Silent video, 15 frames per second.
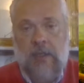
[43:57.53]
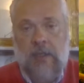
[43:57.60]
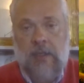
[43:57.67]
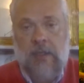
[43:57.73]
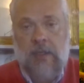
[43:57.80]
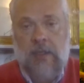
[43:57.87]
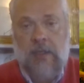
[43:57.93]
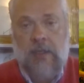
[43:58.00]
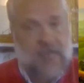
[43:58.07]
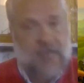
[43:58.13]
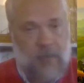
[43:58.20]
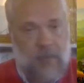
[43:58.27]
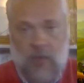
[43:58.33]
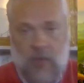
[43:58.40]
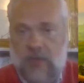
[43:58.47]
That
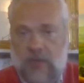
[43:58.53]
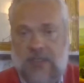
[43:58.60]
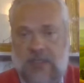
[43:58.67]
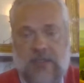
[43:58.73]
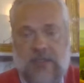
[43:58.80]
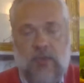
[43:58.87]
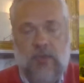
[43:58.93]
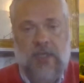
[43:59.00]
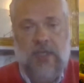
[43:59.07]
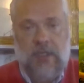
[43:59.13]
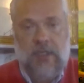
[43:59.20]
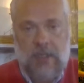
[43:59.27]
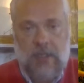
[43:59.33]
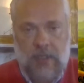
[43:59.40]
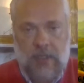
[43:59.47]
same process,
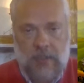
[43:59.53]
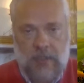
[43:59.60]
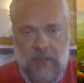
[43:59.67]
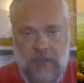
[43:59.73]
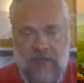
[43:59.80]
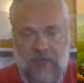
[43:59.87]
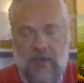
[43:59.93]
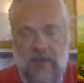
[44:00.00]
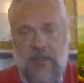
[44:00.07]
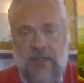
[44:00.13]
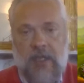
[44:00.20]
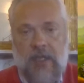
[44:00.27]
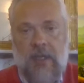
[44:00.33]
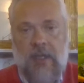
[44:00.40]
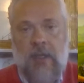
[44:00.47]
we confer
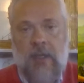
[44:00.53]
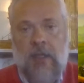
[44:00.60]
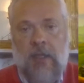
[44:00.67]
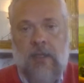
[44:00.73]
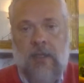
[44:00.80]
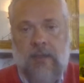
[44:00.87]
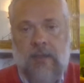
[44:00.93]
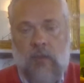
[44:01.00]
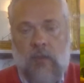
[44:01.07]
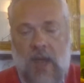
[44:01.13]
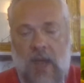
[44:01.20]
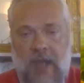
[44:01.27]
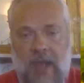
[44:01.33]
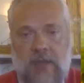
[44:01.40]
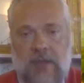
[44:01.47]
the
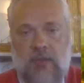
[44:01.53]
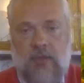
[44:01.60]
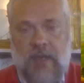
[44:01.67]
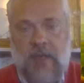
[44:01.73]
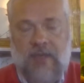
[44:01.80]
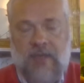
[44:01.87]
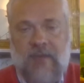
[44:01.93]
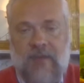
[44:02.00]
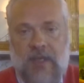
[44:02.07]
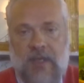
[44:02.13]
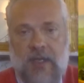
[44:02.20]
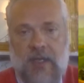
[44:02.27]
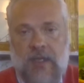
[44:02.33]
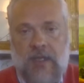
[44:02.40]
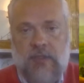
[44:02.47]
wine to make the
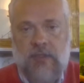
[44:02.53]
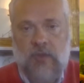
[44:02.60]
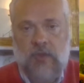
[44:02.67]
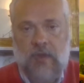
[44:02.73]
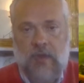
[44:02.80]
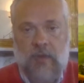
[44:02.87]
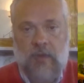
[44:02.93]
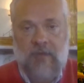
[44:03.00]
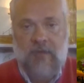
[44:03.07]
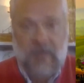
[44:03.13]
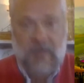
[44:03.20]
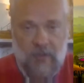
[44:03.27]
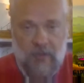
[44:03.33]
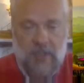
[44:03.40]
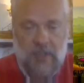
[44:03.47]
vinegar to a
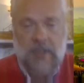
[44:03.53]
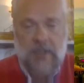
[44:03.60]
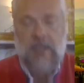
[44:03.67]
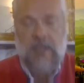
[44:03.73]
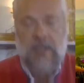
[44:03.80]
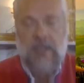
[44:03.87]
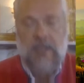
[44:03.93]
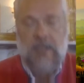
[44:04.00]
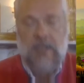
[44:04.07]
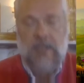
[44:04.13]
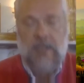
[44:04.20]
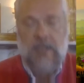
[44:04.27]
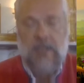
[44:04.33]
vinegary, and then we